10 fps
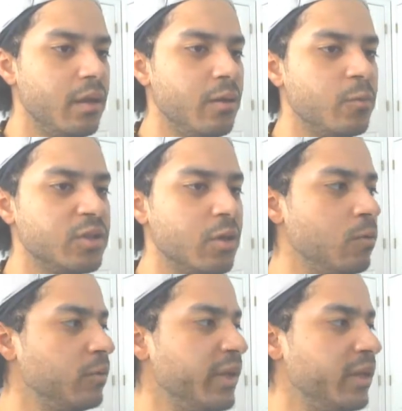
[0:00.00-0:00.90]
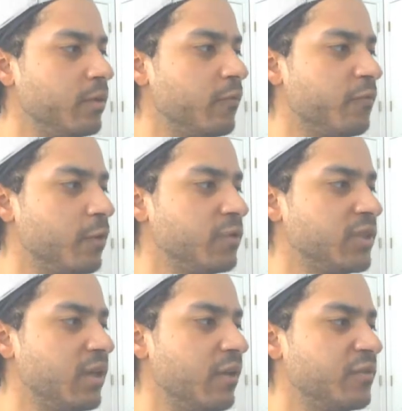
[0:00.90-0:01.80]
It was only the
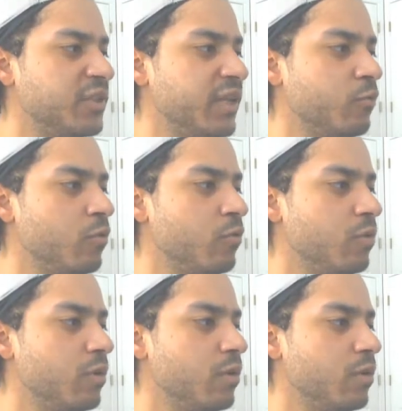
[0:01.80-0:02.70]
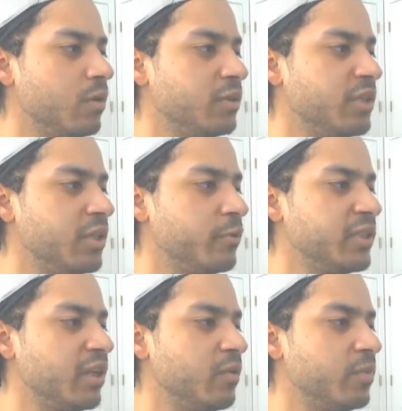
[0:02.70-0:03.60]
first of several
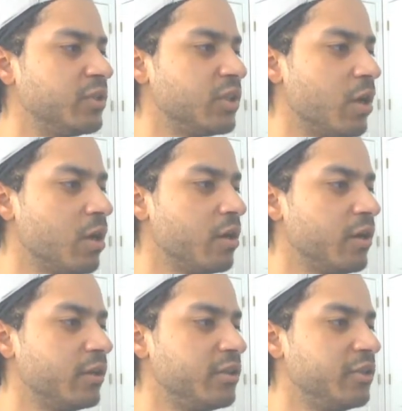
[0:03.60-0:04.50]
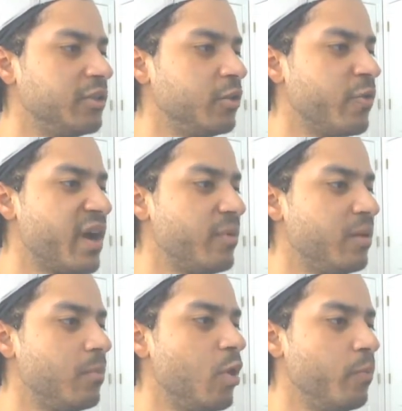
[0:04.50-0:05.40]
series of bizarre,
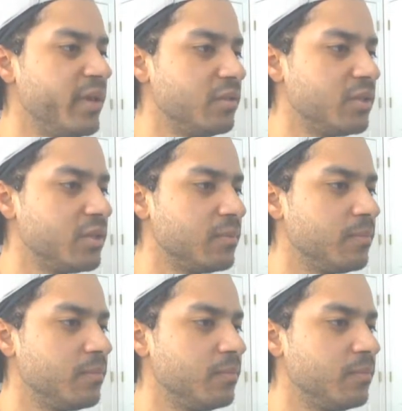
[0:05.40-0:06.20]
attention-grabbing moments.